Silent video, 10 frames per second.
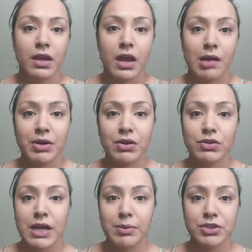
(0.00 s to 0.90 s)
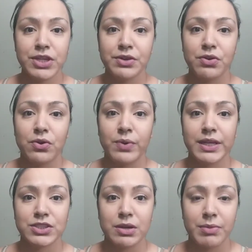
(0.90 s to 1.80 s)
I'm gonna go. I'm gonna try to go
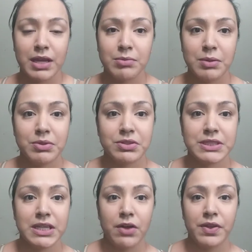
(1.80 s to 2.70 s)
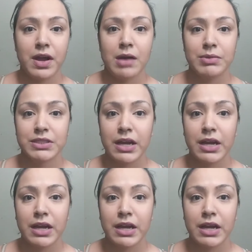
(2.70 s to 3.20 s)
quick, so I'm not gonna be able to see all the comments.